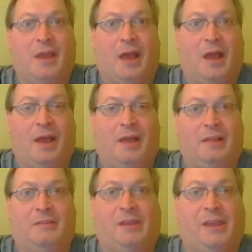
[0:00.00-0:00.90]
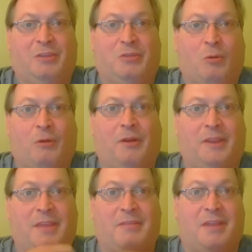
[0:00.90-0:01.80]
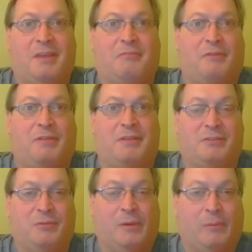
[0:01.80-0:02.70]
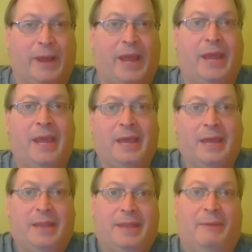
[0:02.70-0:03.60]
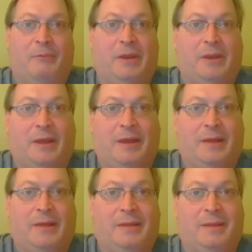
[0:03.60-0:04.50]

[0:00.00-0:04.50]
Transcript: uh, to contort these districts into a way that would uh,